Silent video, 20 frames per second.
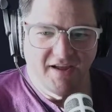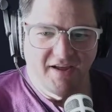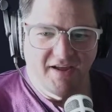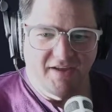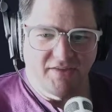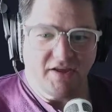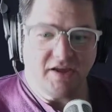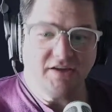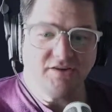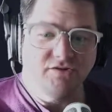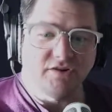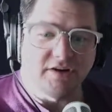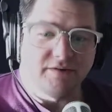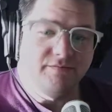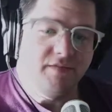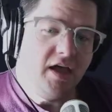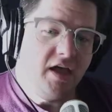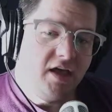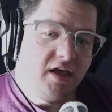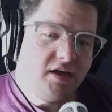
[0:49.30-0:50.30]
The history.
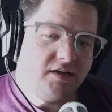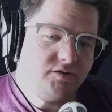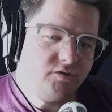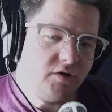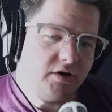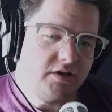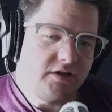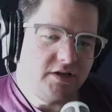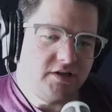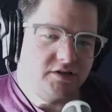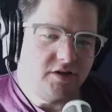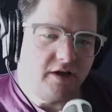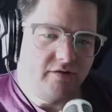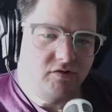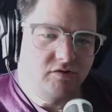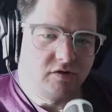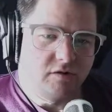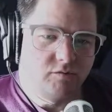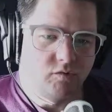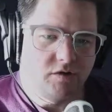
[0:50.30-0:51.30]
Historically,
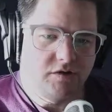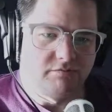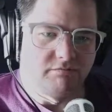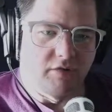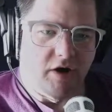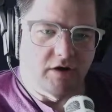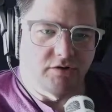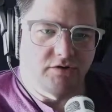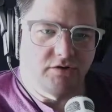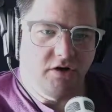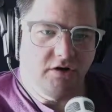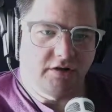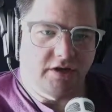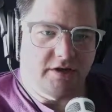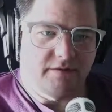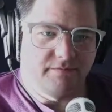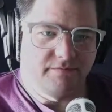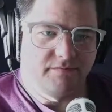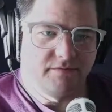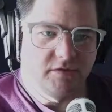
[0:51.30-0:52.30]
JavaScript was browser-only.